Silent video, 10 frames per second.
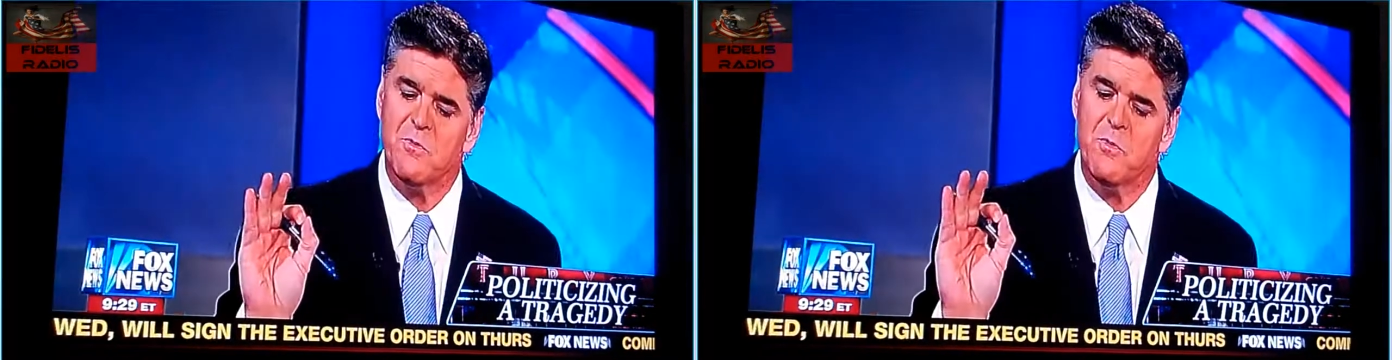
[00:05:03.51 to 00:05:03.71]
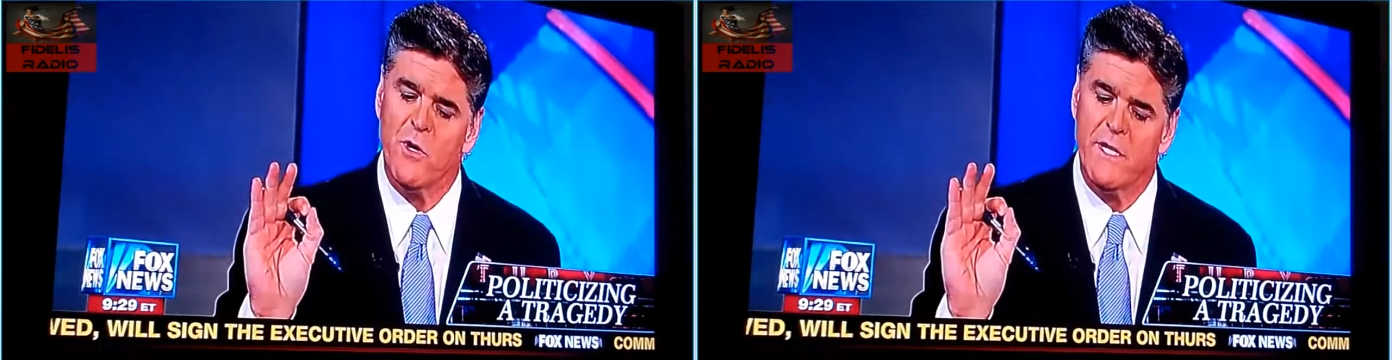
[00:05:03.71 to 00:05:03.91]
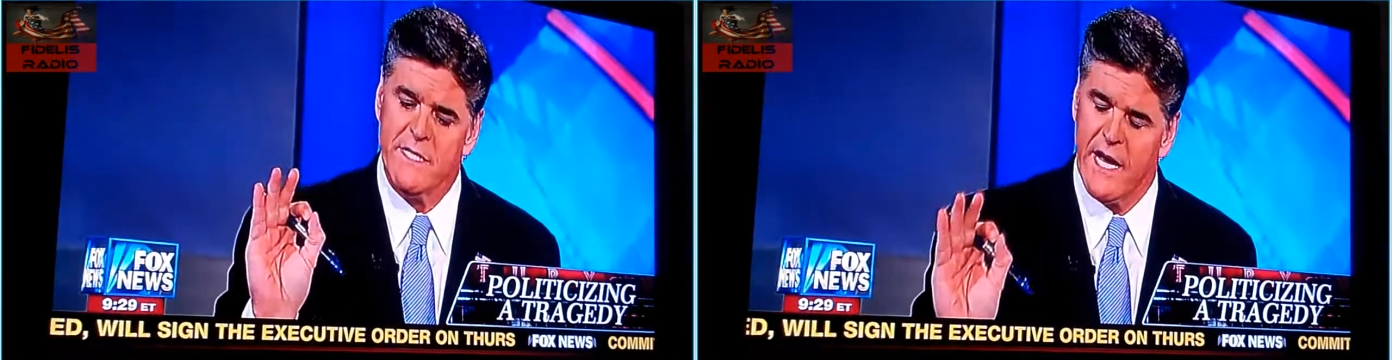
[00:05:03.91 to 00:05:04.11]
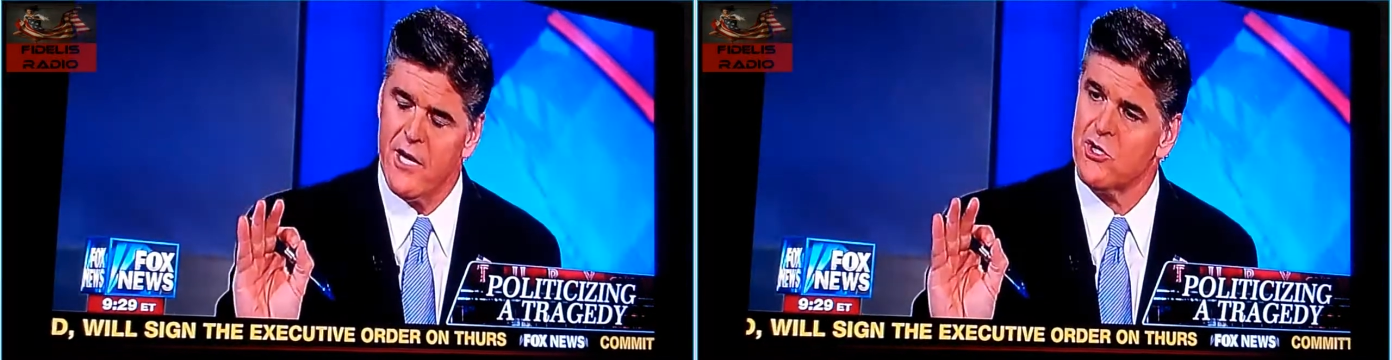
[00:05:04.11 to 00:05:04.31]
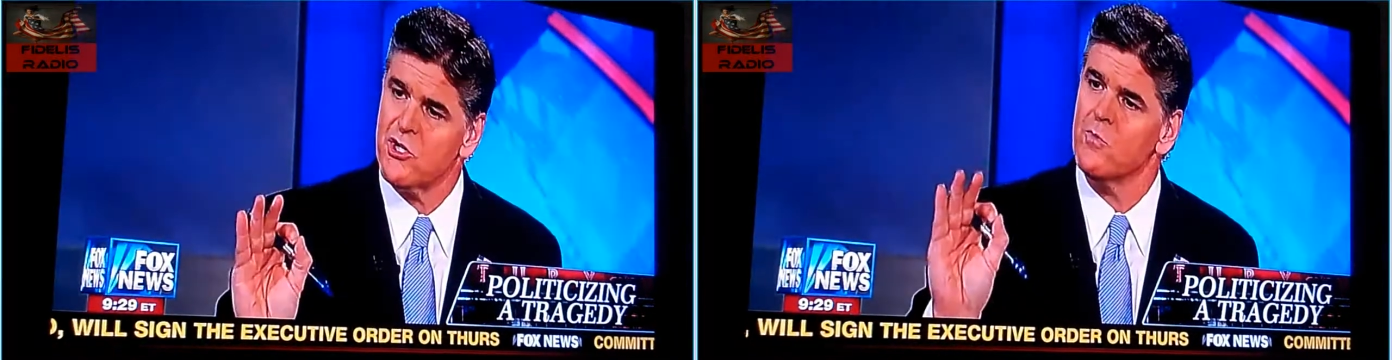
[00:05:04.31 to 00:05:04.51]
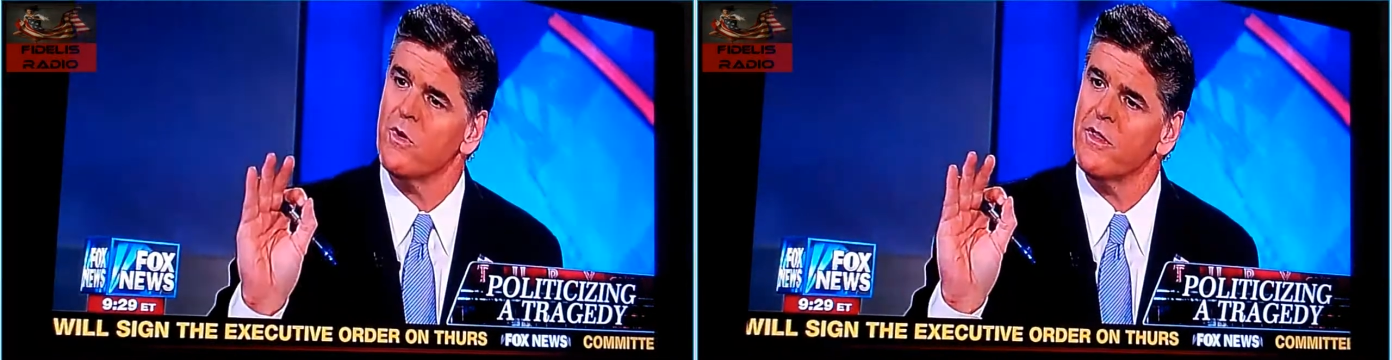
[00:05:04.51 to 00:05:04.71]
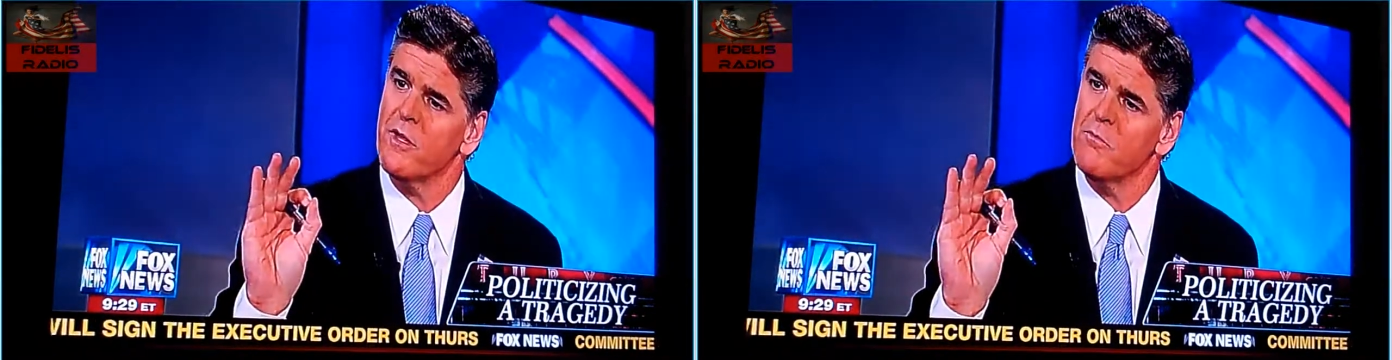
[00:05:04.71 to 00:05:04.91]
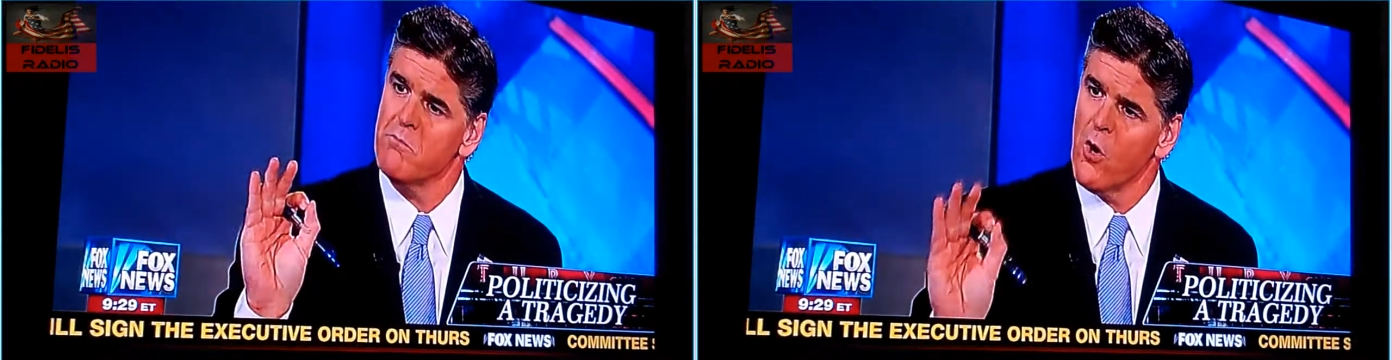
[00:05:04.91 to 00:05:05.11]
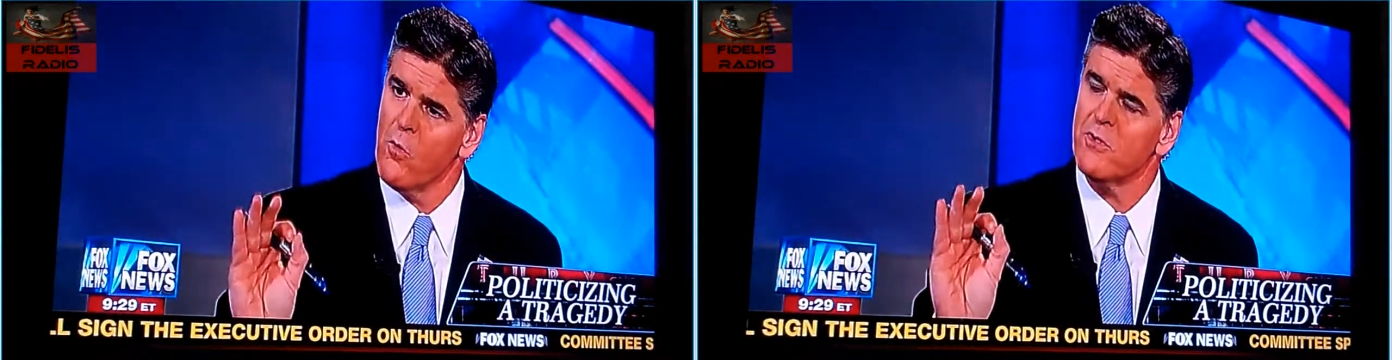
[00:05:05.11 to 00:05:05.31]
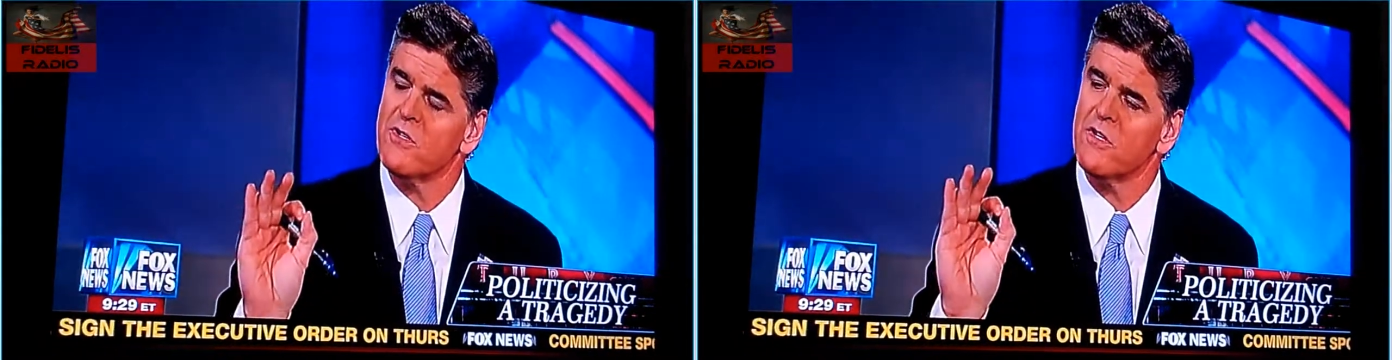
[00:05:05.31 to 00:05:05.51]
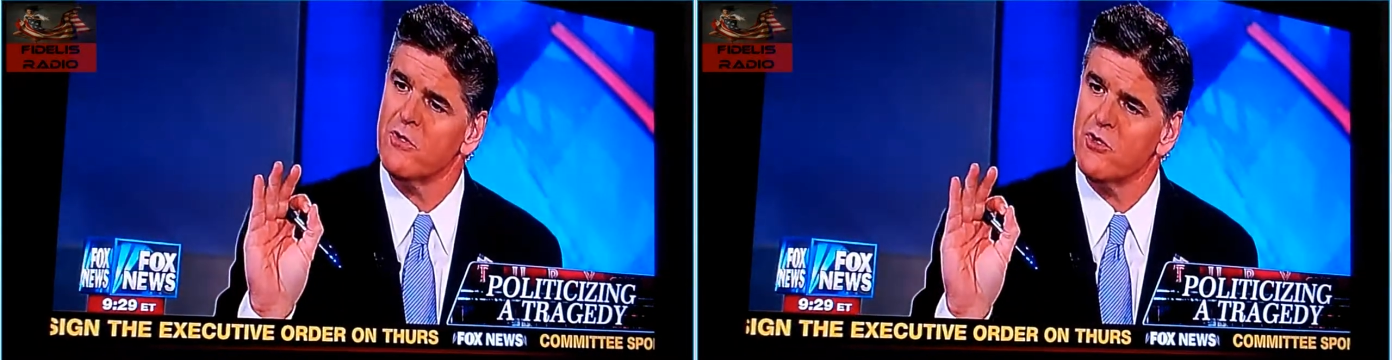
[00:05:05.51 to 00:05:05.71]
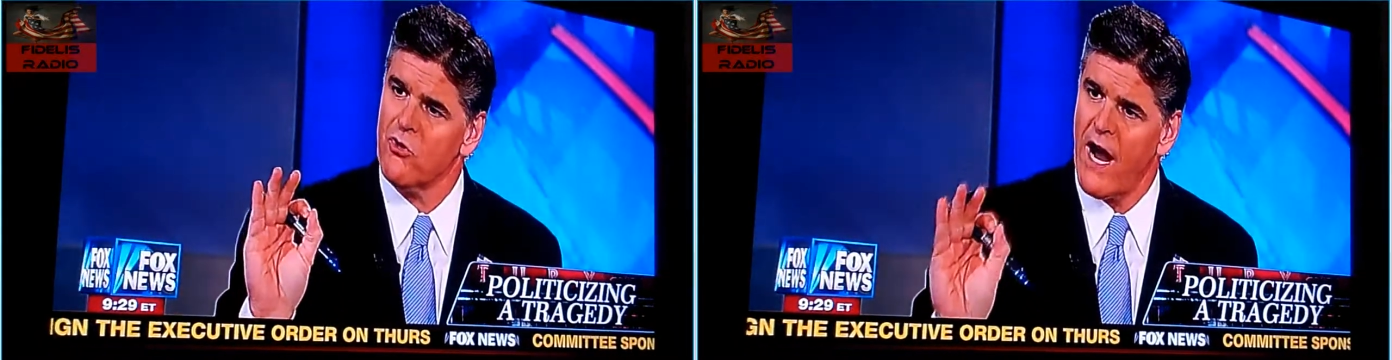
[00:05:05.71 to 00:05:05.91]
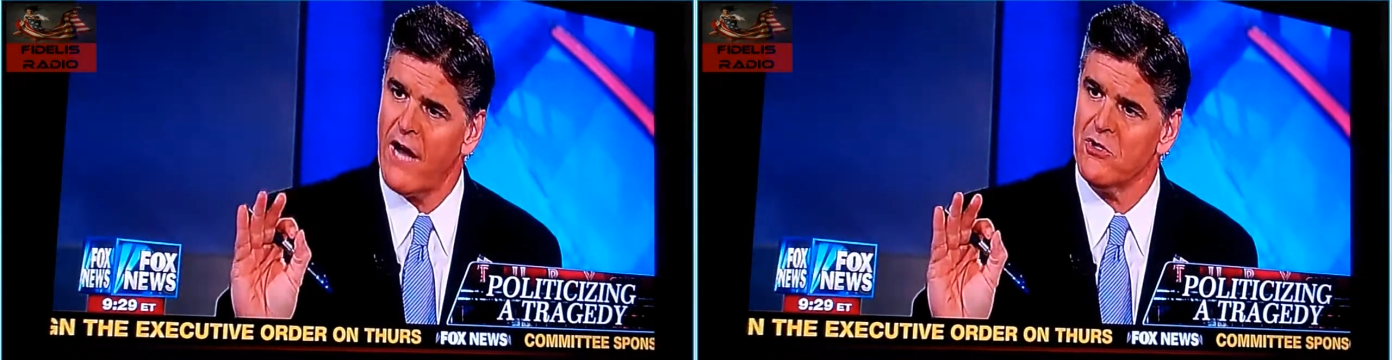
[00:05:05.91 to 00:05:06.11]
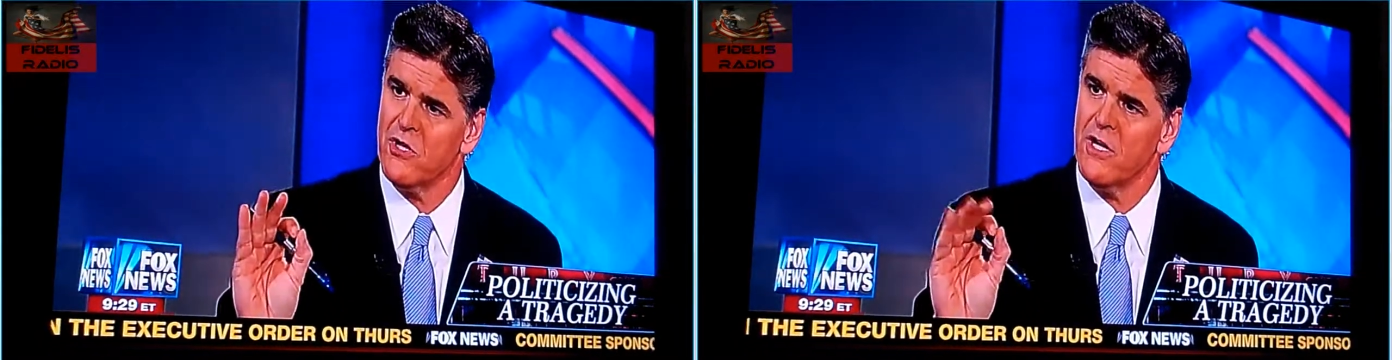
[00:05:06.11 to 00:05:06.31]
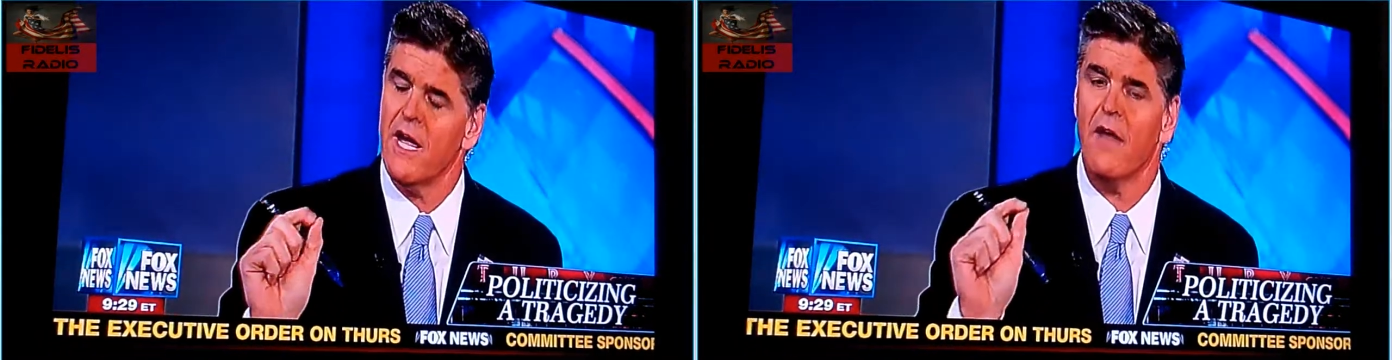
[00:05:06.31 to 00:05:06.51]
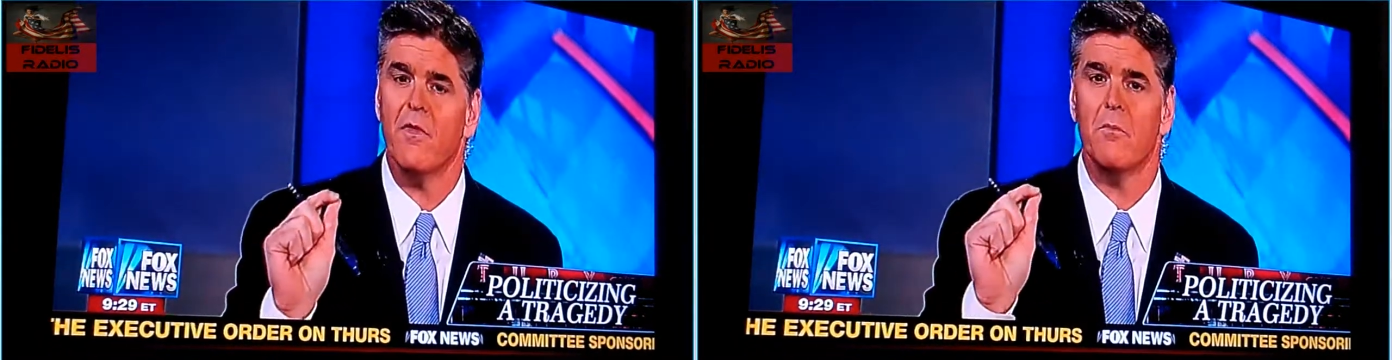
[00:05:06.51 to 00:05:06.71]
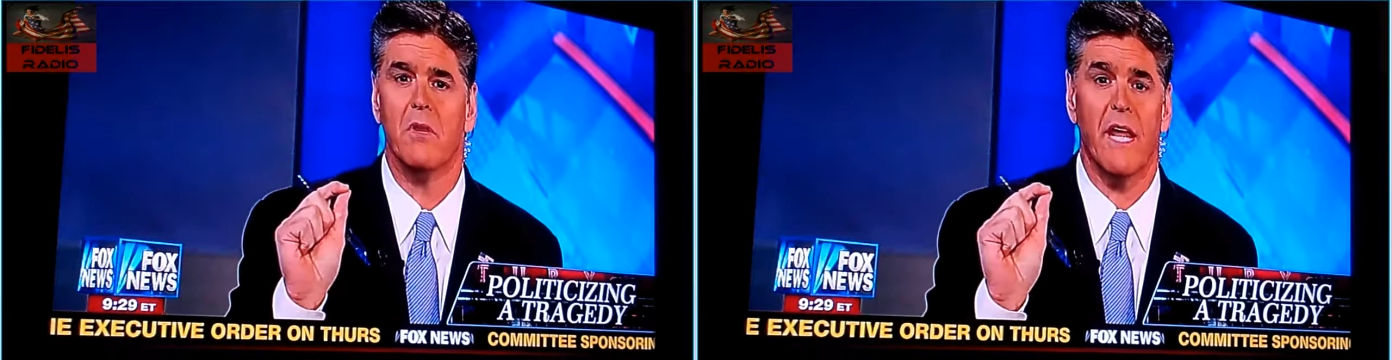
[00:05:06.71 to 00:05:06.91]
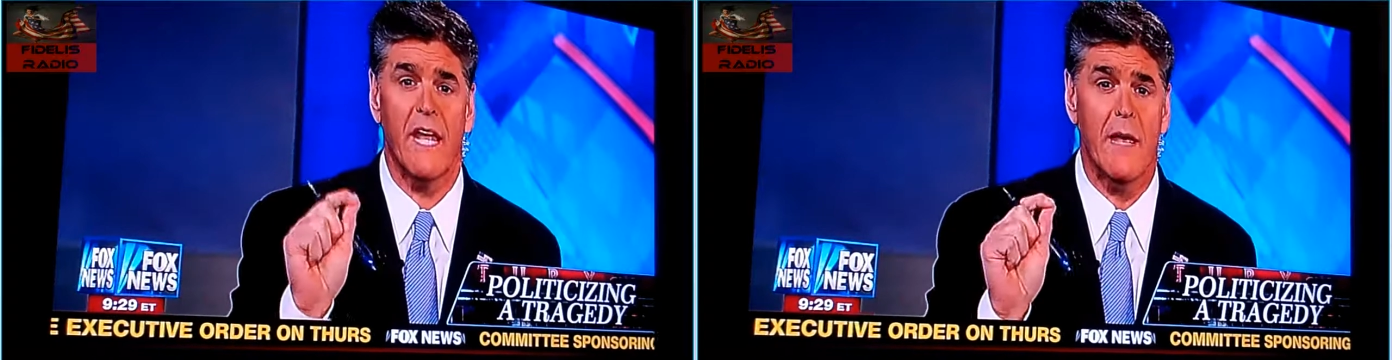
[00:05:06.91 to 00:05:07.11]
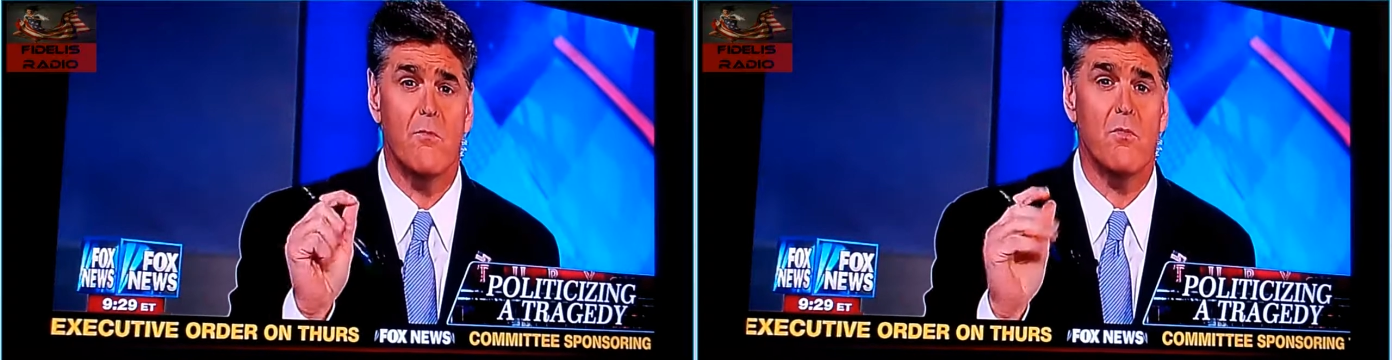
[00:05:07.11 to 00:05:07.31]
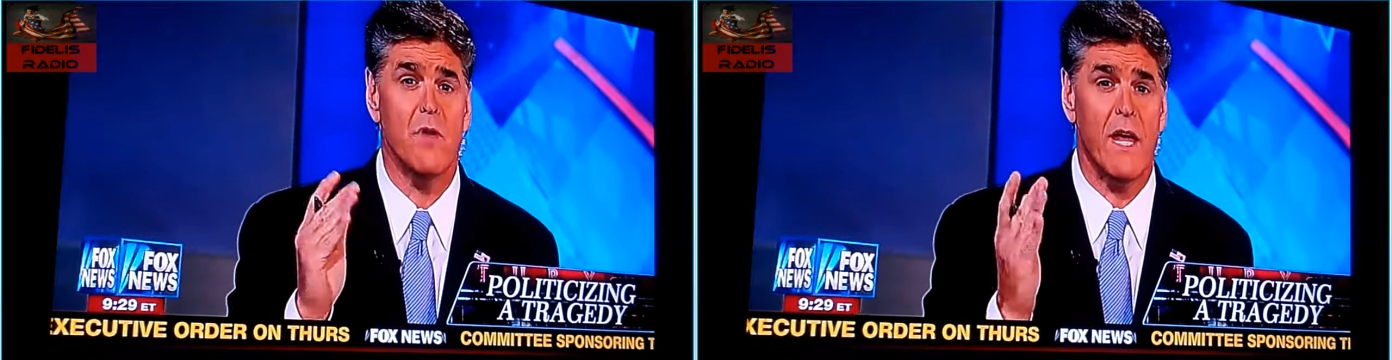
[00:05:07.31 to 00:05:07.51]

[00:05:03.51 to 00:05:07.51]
The exploitation within moments of a tragedy and the blame,